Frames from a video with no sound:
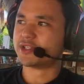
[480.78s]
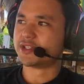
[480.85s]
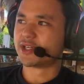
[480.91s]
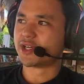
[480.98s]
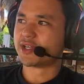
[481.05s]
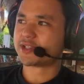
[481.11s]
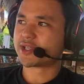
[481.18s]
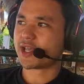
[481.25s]

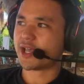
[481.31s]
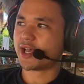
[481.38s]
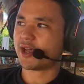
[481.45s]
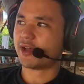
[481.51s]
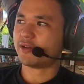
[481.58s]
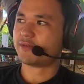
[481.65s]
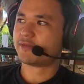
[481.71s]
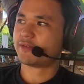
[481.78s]
does
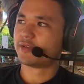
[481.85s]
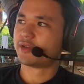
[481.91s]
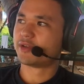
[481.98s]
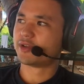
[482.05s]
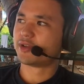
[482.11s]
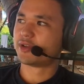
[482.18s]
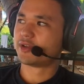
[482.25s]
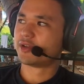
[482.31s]
have
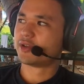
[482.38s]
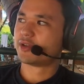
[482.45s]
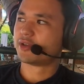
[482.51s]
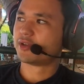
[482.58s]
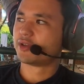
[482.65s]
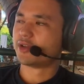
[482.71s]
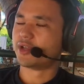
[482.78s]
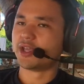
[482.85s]

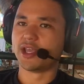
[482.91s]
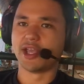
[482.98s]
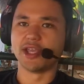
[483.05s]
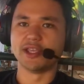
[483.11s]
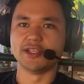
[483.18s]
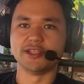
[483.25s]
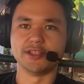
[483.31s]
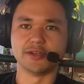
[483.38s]
a
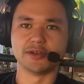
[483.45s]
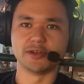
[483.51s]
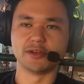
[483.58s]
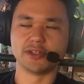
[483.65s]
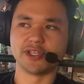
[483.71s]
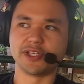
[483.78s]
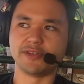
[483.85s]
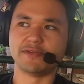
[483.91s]

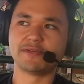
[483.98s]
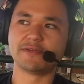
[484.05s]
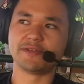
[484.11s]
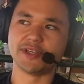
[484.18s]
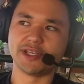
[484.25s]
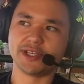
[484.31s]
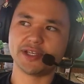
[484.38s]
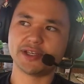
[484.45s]
yearly
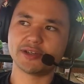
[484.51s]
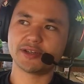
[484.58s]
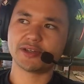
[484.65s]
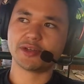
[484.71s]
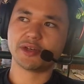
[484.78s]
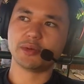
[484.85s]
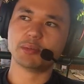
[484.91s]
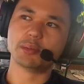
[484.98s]
fee,
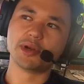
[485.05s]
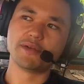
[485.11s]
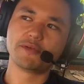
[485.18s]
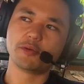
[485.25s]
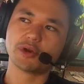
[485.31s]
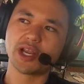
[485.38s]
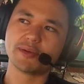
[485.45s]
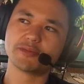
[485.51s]
but if you
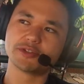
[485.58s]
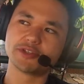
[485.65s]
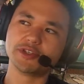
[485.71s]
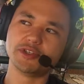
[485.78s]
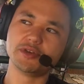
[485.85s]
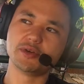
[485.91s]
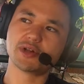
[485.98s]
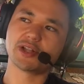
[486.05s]
are able to
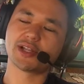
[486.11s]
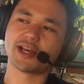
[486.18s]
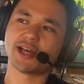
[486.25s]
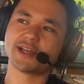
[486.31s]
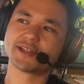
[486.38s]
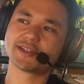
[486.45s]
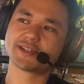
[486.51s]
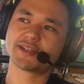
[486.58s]

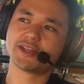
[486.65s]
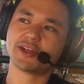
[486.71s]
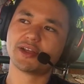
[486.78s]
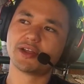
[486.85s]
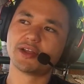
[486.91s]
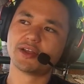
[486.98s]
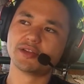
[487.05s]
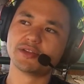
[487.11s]
utilize
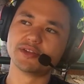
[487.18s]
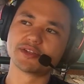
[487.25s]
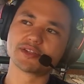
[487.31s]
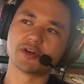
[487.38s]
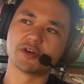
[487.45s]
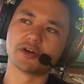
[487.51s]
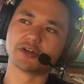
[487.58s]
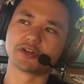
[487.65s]
this
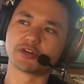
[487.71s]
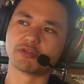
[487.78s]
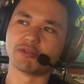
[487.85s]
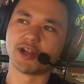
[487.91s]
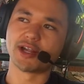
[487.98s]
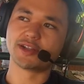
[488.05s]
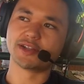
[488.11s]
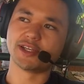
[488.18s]
card
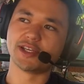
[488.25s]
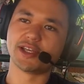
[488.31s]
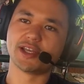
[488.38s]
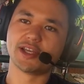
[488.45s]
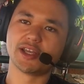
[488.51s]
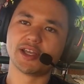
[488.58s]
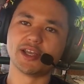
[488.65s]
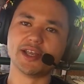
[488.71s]
correctly,
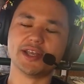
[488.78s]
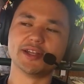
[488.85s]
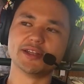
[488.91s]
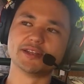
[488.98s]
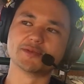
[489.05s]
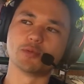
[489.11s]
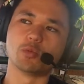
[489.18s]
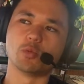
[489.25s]
it
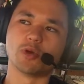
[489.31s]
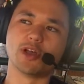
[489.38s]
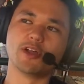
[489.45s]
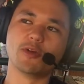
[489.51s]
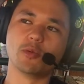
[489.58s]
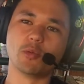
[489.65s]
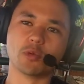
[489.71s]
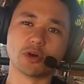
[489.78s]
is
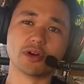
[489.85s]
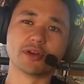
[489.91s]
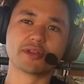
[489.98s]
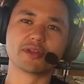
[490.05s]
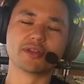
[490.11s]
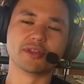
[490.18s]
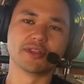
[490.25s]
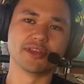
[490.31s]
well
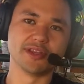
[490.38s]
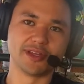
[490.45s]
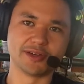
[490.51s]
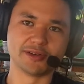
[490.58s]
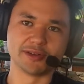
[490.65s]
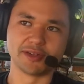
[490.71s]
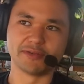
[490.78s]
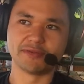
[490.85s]
worth the
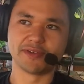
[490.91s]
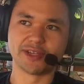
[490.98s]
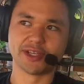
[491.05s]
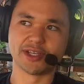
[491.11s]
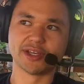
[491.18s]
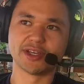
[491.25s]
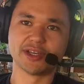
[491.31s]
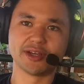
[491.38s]
yearly
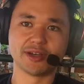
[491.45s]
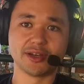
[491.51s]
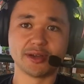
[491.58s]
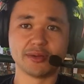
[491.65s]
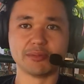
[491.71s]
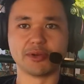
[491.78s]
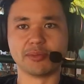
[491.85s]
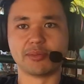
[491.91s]
fee.
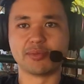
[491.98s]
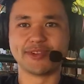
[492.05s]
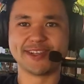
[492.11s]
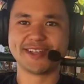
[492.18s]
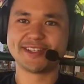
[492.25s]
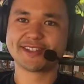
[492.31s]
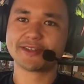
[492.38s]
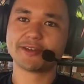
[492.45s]
But
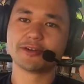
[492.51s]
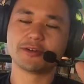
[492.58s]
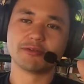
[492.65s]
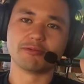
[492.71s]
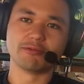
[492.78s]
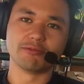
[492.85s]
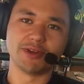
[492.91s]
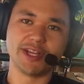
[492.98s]
please
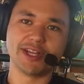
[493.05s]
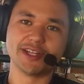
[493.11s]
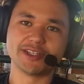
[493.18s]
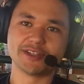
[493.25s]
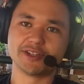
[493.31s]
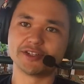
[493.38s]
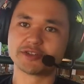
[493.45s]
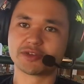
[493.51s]
read into
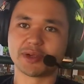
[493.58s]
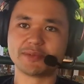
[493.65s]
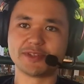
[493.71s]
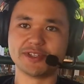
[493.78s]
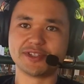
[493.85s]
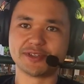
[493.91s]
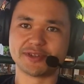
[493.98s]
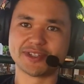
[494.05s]
the
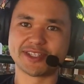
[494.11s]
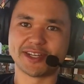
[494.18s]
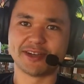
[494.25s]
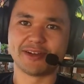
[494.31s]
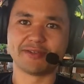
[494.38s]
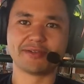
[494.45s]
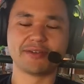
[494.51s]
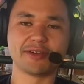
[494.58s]
descriptions
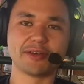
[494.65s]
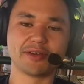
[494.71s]
yourself